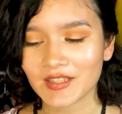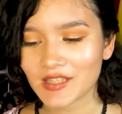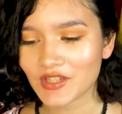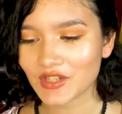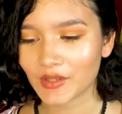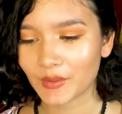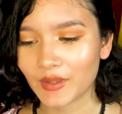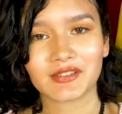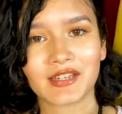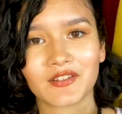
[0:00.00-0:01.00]
teach you
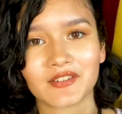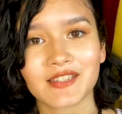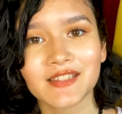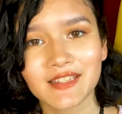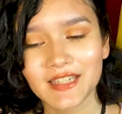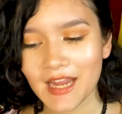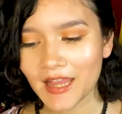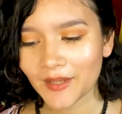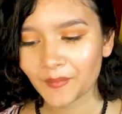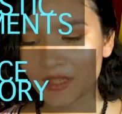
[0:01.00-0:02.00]
the artistic
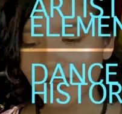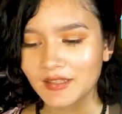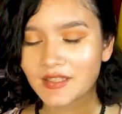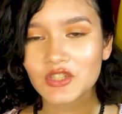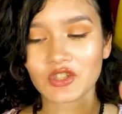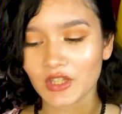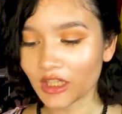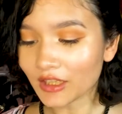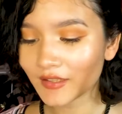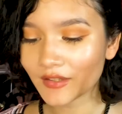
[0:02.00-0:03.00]
elements, they teach you the
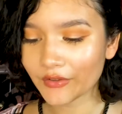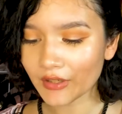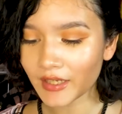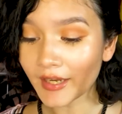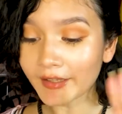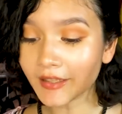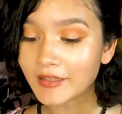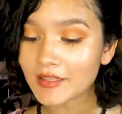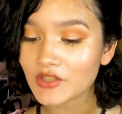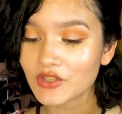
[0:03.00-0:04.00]
history, and they
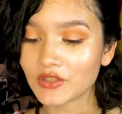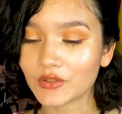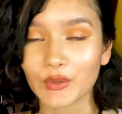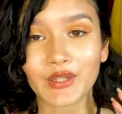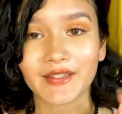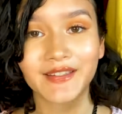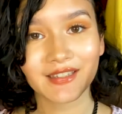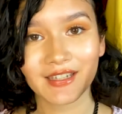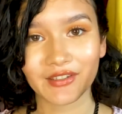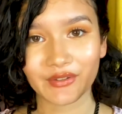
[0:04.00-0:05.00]
teach you the
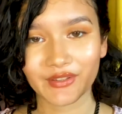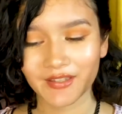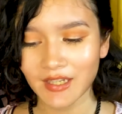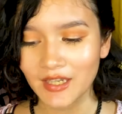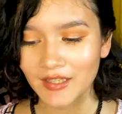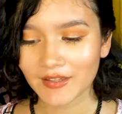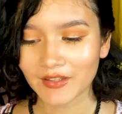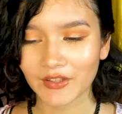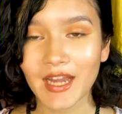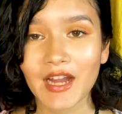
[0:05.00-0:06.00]
skills.
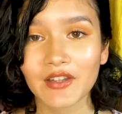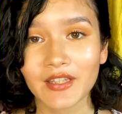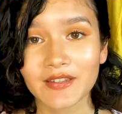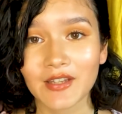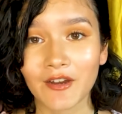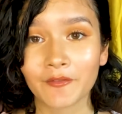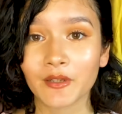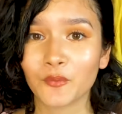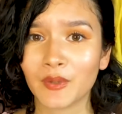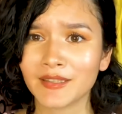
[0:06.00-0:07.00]
So now let's go
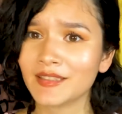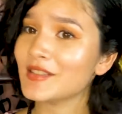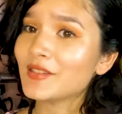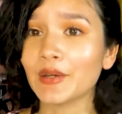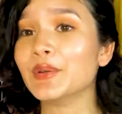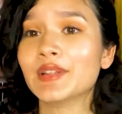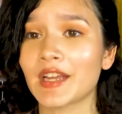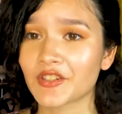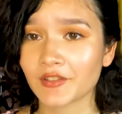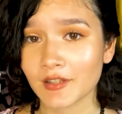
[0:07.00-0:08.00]
over what they don't
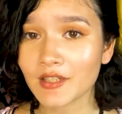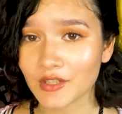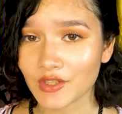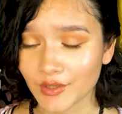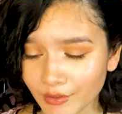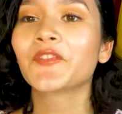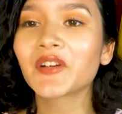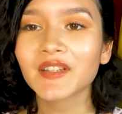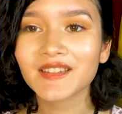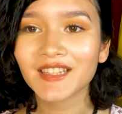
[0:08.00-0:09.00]
actually teach you.
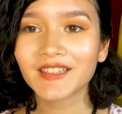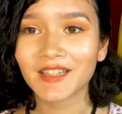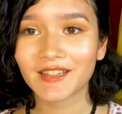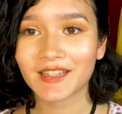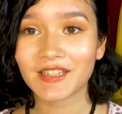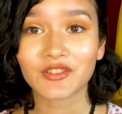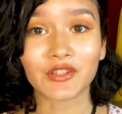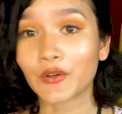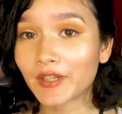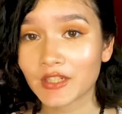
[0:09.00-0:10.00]
First thing that they
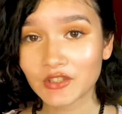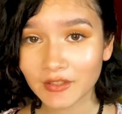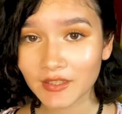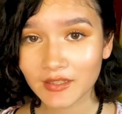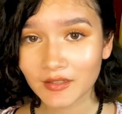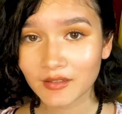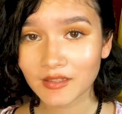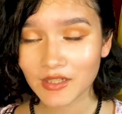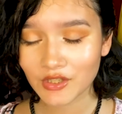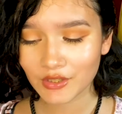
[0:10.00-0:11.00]
don't actually
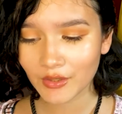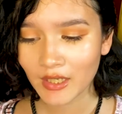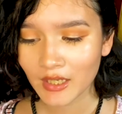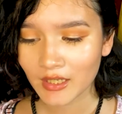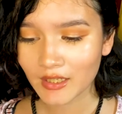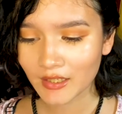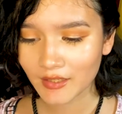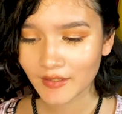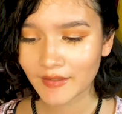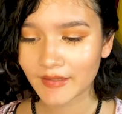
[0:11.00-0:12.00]
teach you
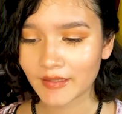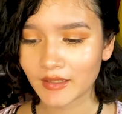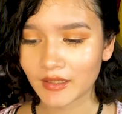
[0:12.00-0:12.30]
is